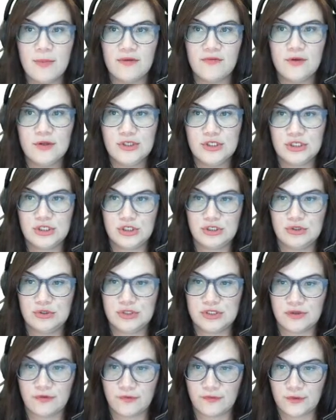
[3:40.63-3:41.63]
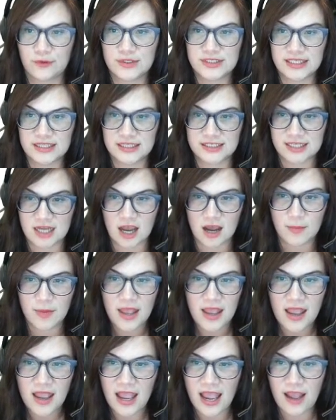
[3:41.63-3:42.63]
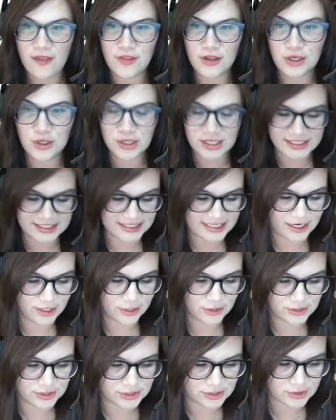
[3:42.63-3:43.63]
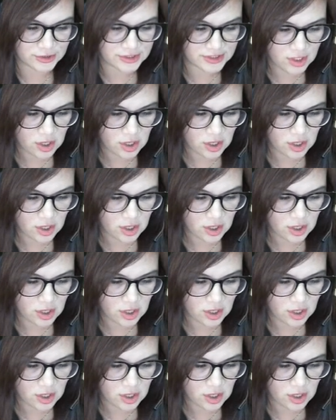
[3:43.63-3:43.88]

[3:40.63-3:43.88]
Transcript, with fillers: If you just choose the fruits at the top, and then you can say to your students,